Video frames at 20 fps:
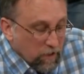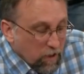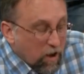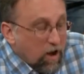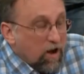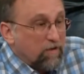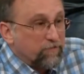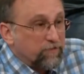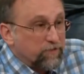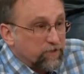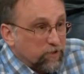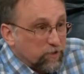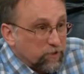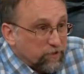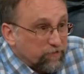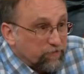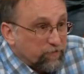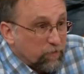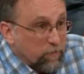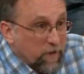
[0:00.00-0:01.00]
officers
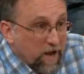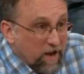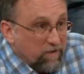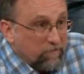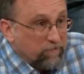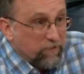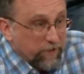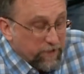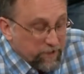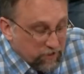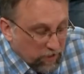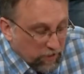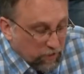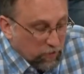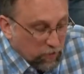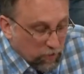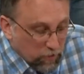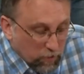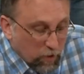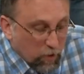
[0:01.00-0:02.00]
from every
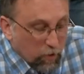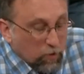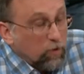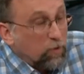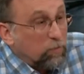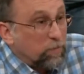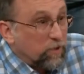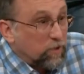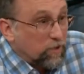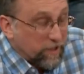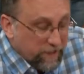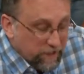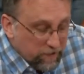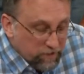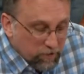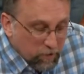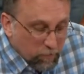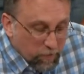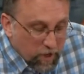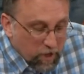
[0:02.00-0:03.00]
single local police
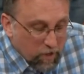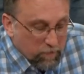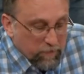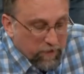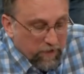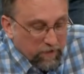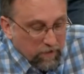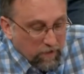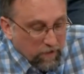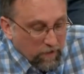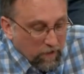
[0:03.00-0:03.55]
department,